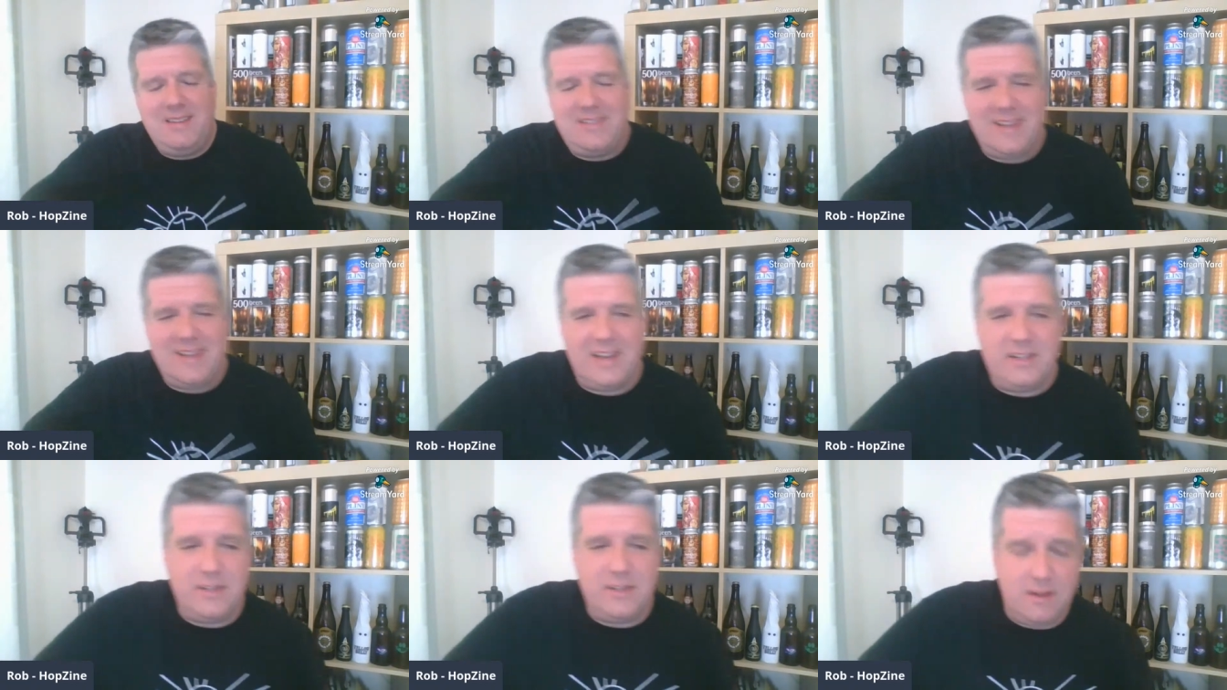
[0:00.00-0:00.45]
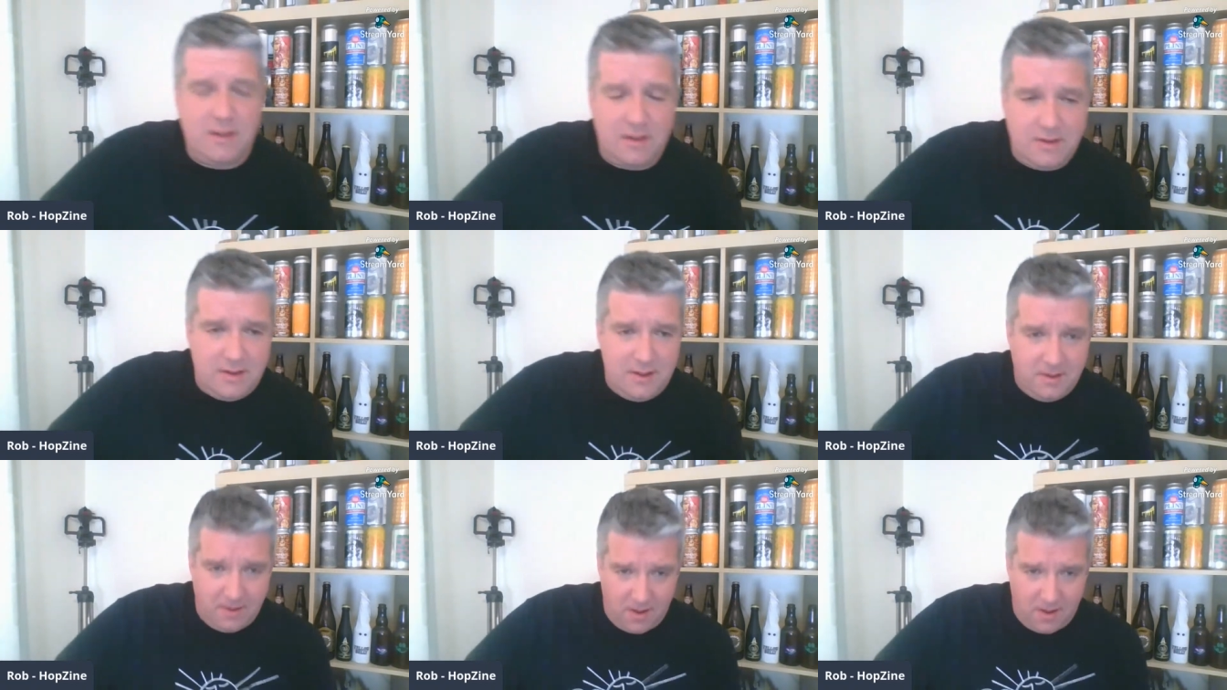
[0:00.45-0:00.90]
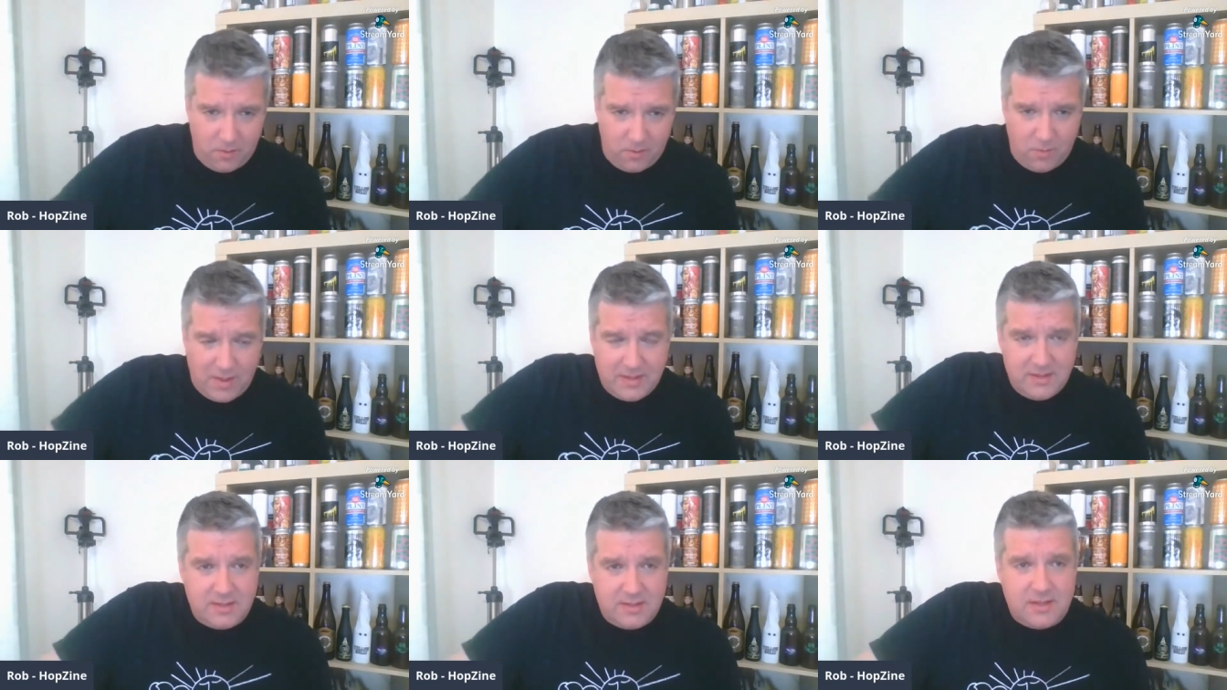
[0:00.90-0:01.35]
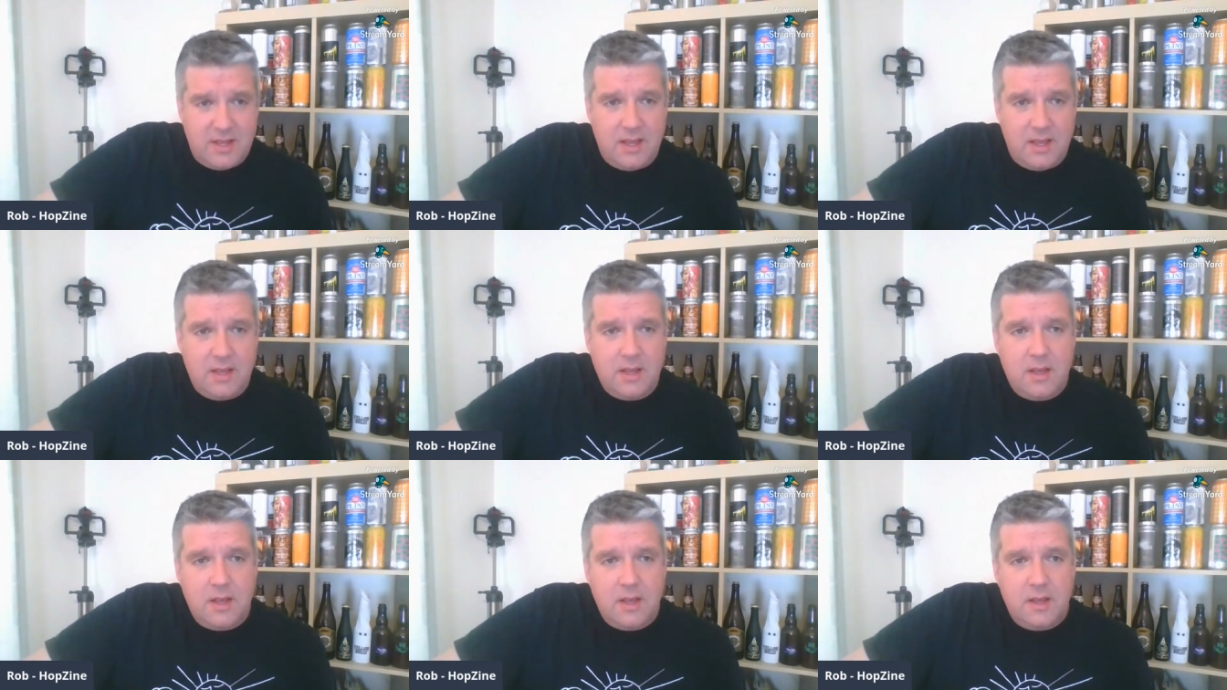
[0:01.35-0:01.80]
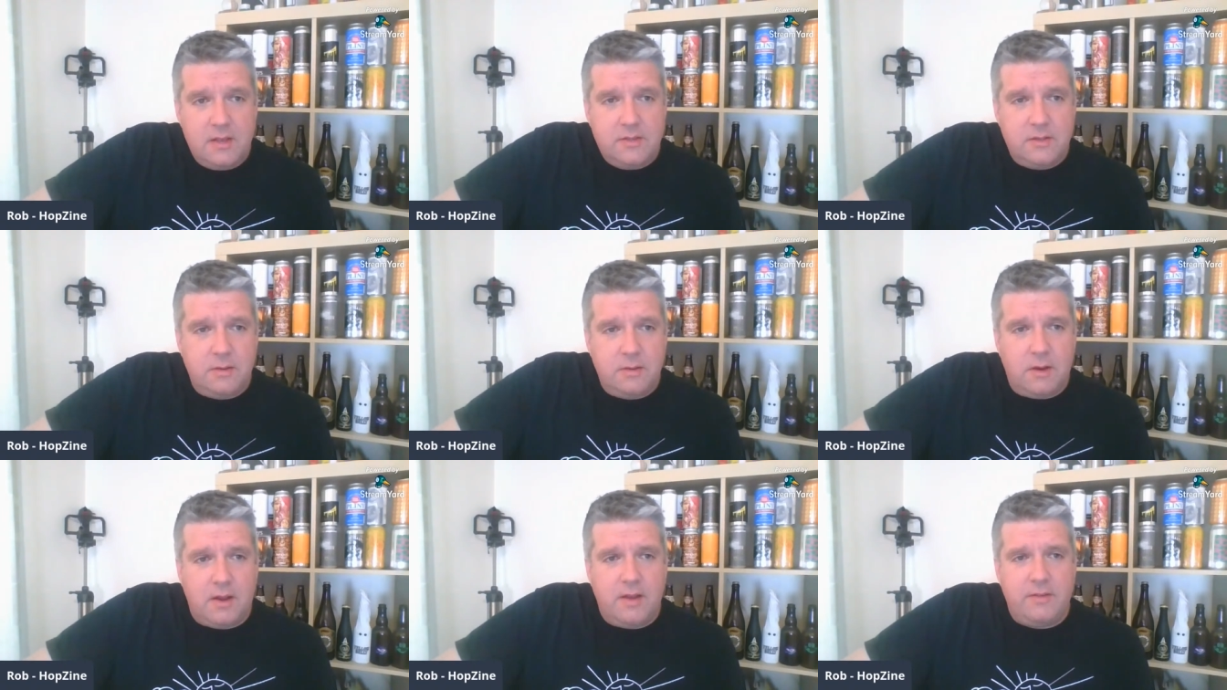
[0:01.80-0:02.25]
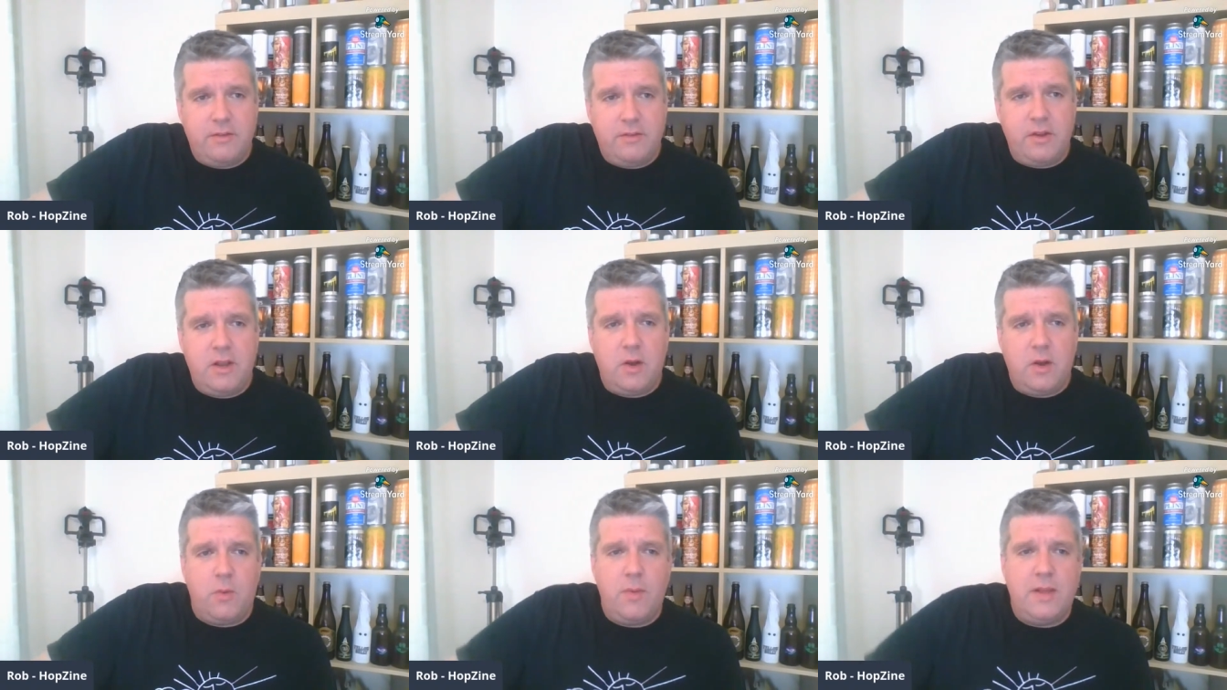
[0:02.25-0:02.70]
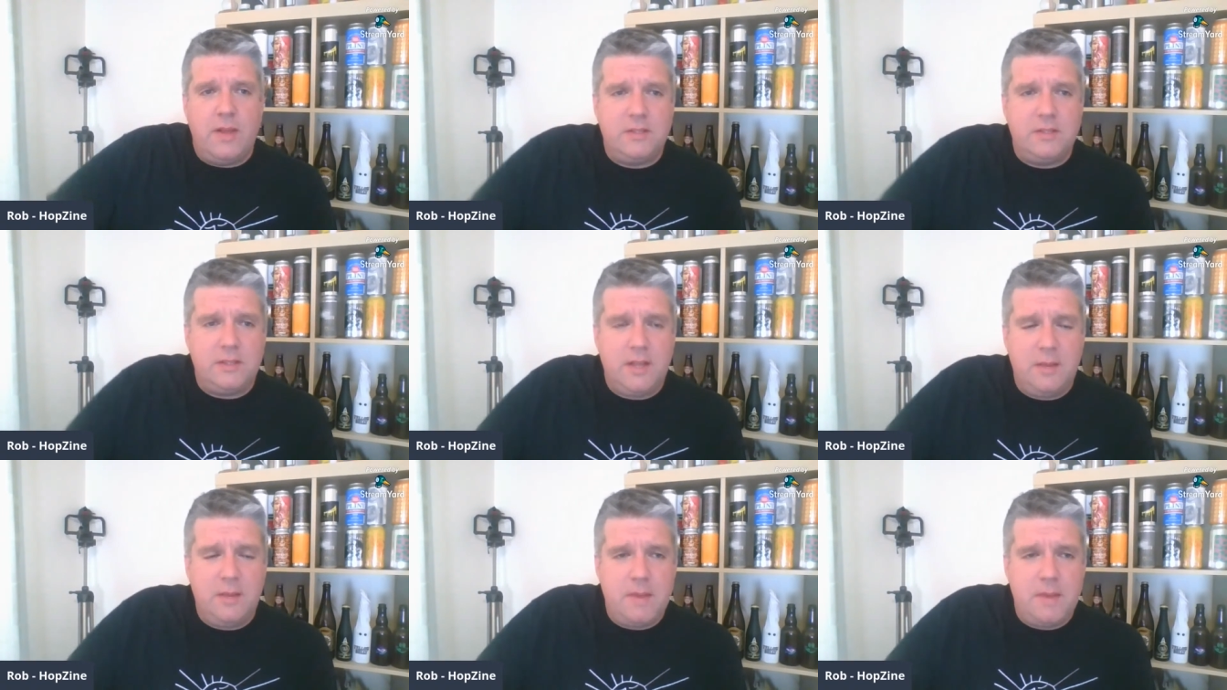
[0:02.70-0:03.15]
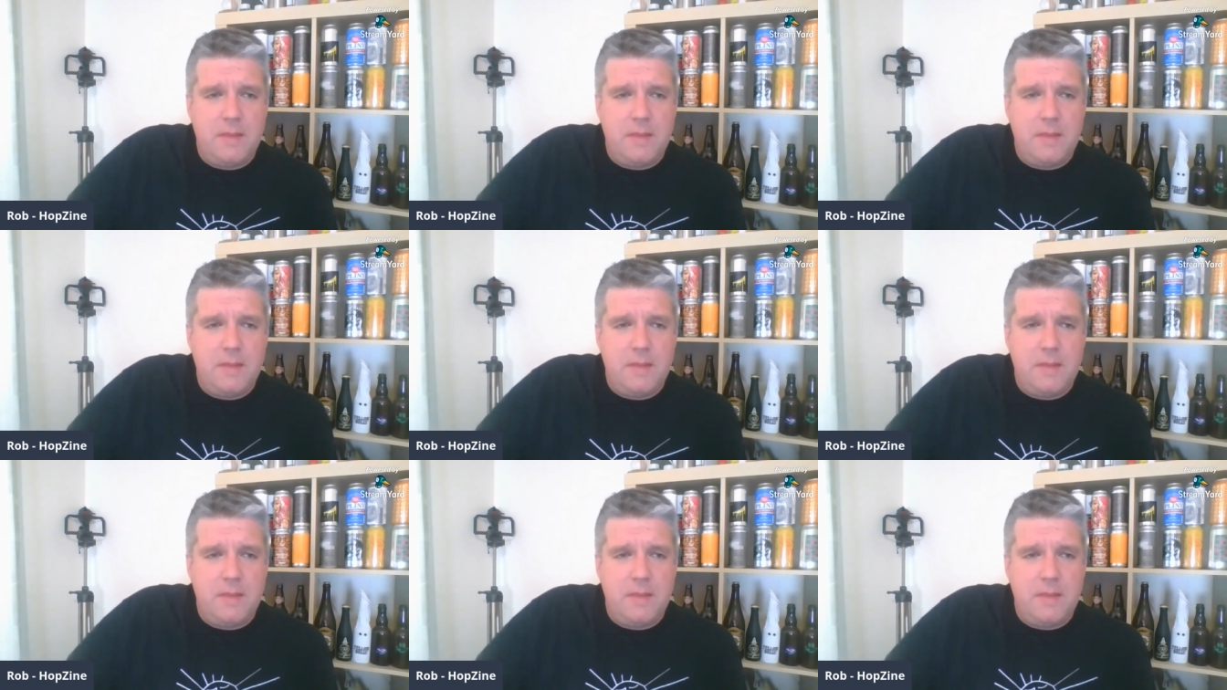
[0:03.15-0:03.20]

injection on Wednesday, so I'm not going to drink on Wednesday.